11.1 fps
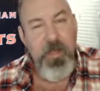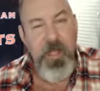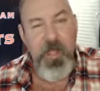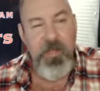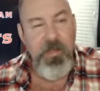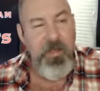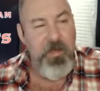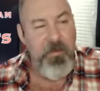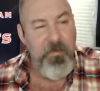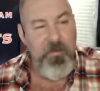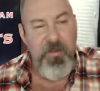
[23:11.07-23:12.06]
and
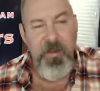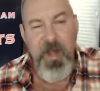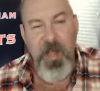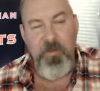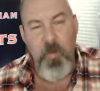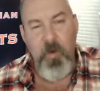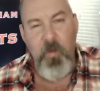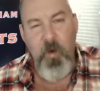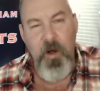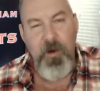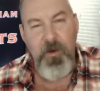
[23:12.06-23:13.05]
he was in the nice warm
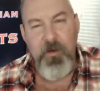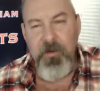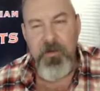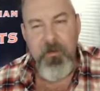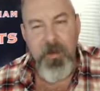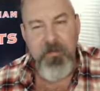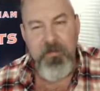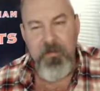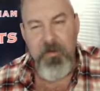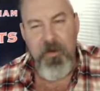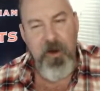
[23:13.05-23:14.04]
water. Bless
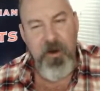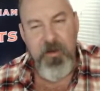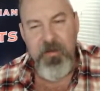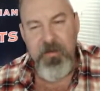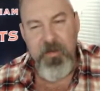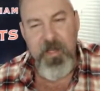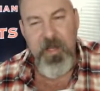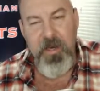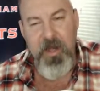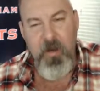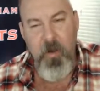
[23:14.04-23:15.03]
his little heart,
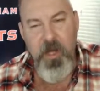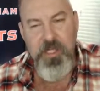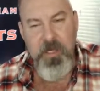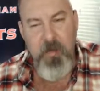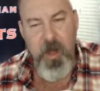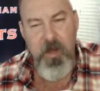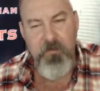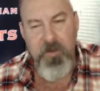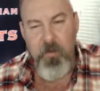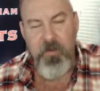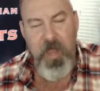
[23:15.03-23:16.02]
and I washed him off.
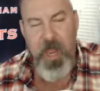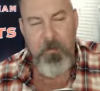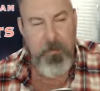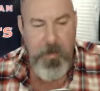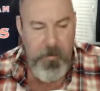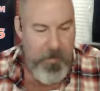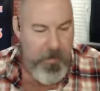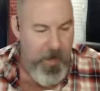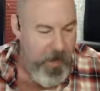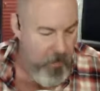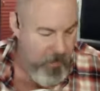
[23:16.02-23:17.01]
He wasn't happy about it, but
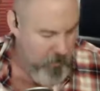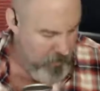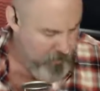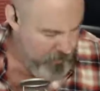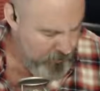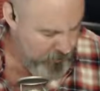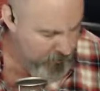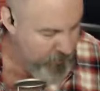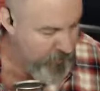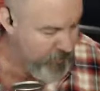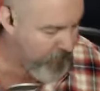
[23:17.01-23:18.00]
now
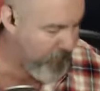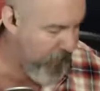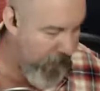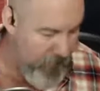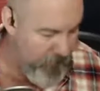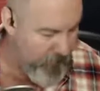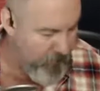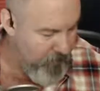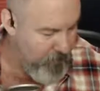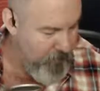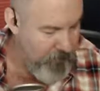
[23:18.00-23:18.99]
he is as happy as
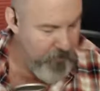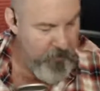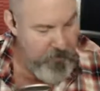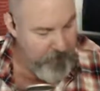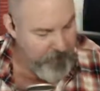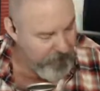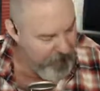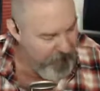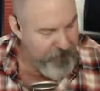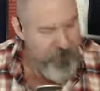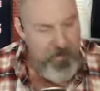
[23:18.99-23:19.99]
can be.
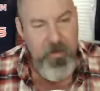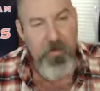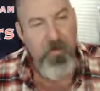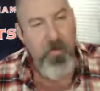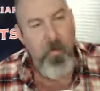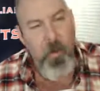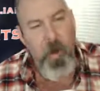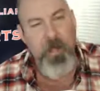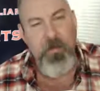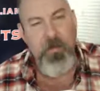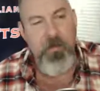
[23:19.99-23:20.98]
Fluffy,
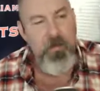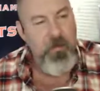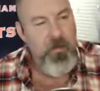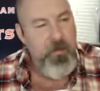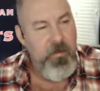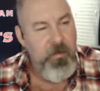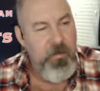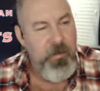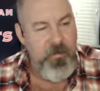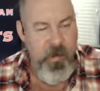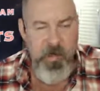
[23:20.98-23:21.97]
white.
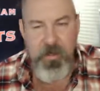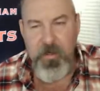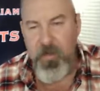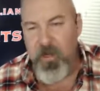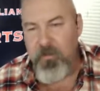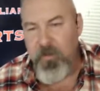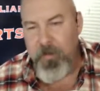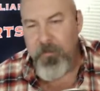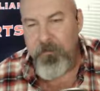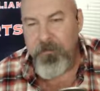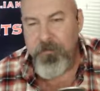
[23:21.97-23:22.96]
He's right down here next to
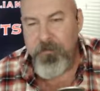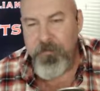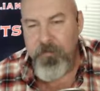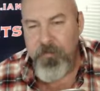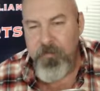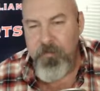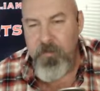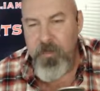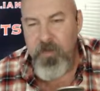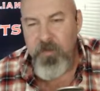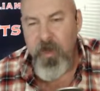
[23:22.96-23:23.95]
me.
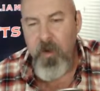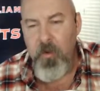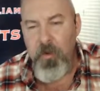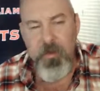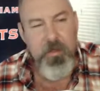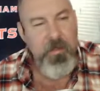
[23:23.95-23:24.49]
So